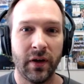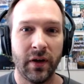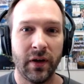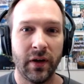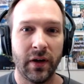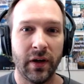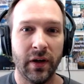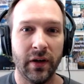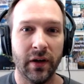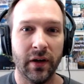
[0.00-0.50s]

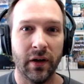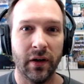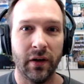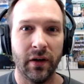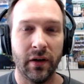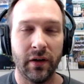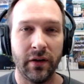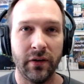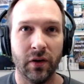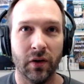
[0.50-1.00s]
And, uh,
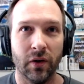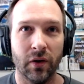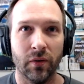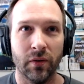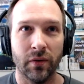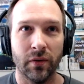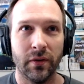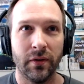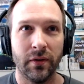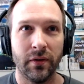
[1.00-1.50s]
you know,
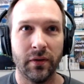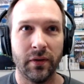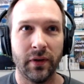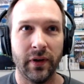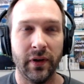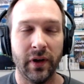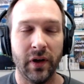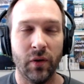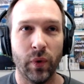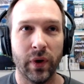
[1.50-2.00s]

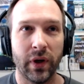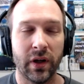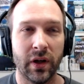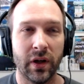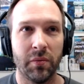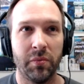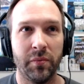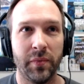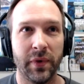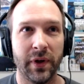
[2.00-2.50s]
and, and, waking
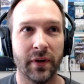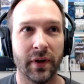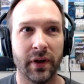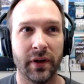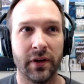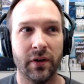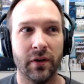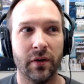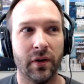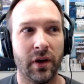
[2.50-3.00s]
up and being
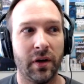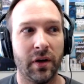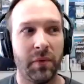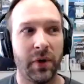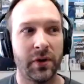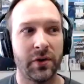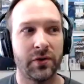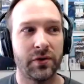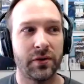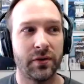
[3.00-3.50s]
like, you know, I
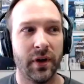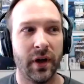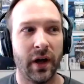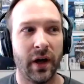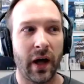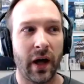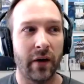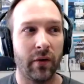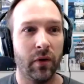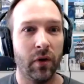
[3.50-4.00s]
might,
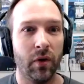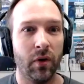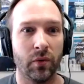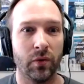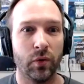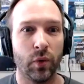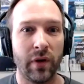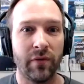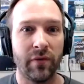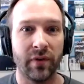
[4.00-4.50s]
I don't know,
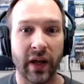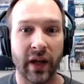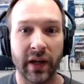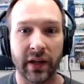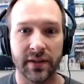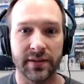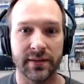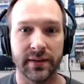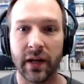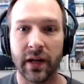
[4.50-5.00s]
do I even like
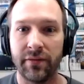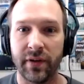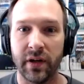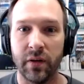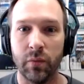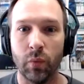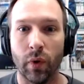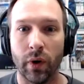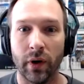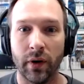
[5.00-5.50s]
this life
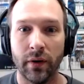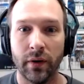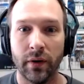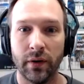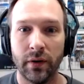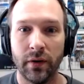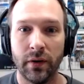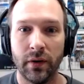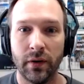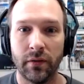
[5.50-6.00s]
anymore?
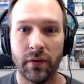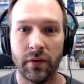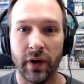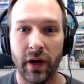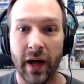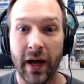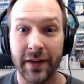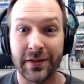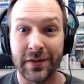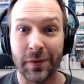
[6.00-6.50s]
Right. I
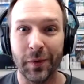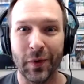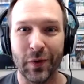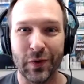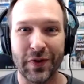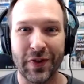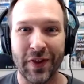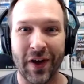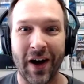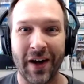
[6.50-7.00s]
had some of
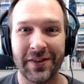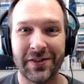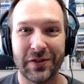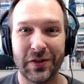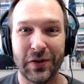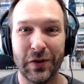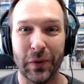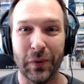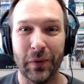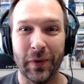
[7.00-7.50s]
those thoughts
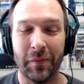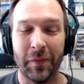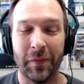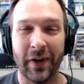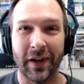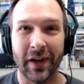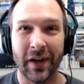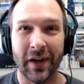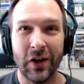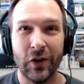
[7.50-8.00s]
too. I'm
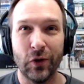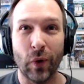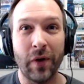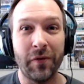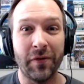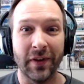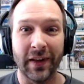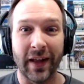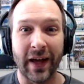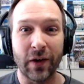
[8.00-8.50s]
like, do I
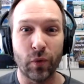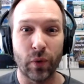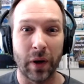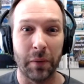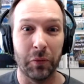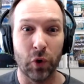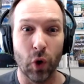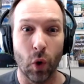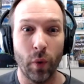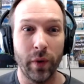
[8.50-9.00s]
even like what
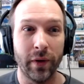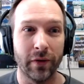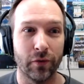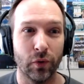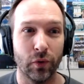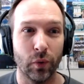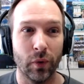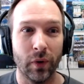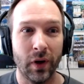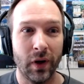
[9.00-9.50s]
I'm going
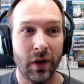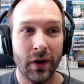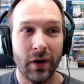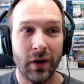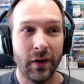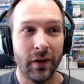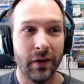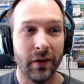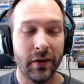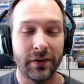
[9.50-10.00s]
through?
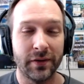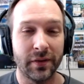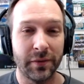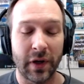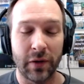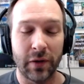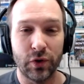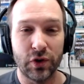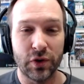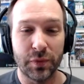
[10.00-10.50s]

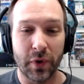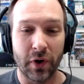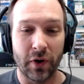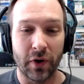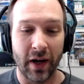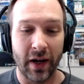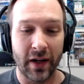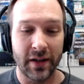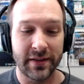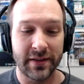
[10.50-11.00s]
Sometimes we just put our
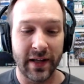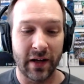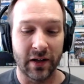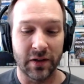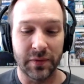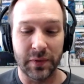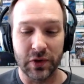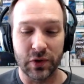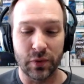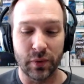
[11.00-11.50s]
heads down,
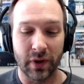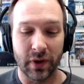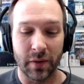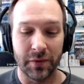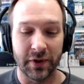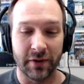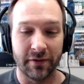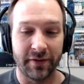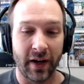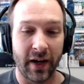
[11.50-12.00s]
especially when it comes
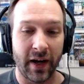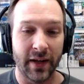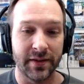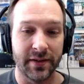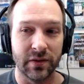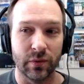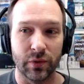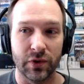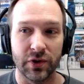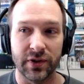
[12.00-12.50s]
to
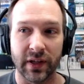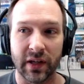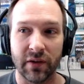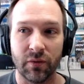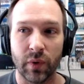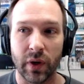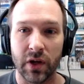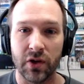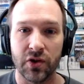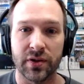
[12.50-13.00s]
finances, and we're just like, if
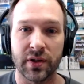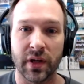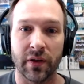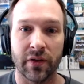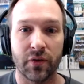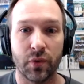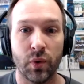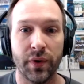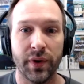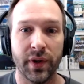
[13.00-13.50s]
we can just get
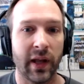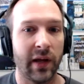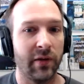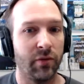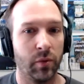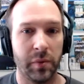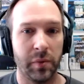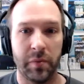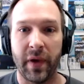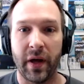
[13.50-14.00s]
through it, then life
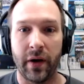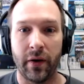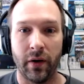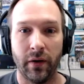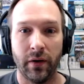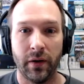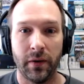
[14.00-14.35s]
will be better